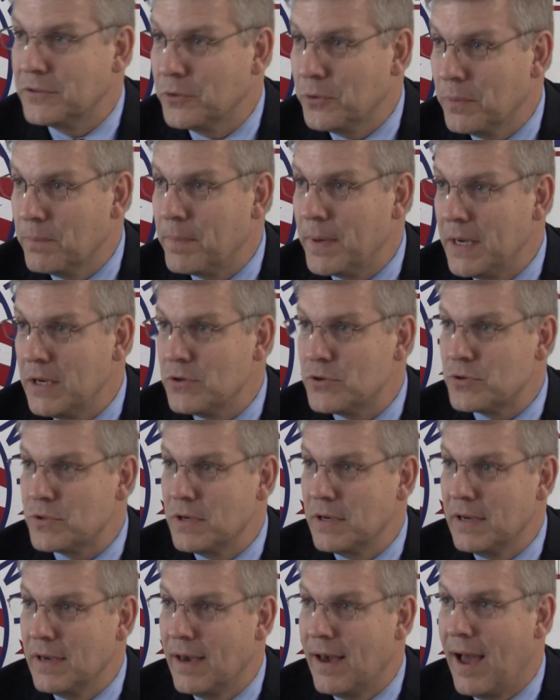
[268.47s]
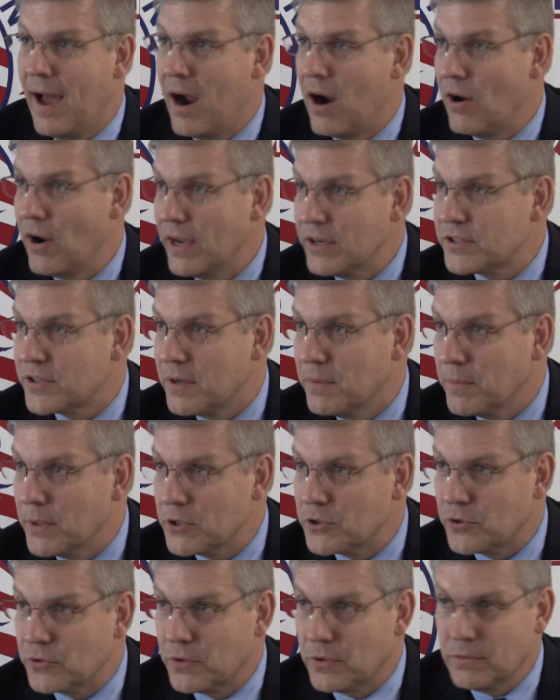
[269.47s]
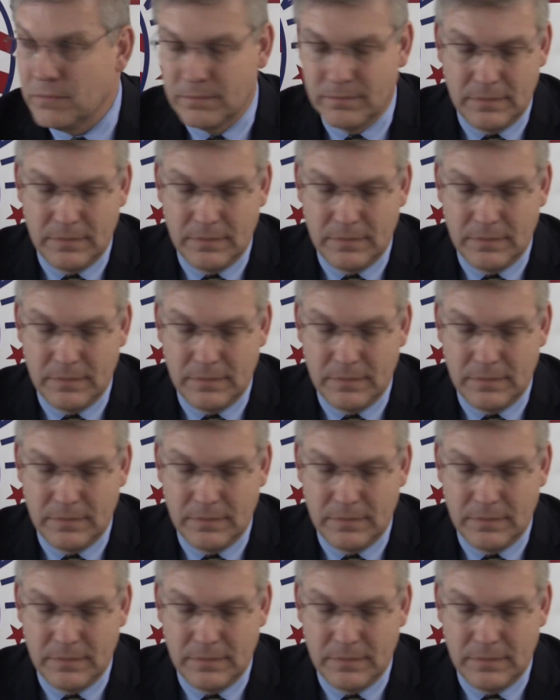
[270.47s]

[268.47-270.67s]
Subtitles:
to impeach the IRS commissioner.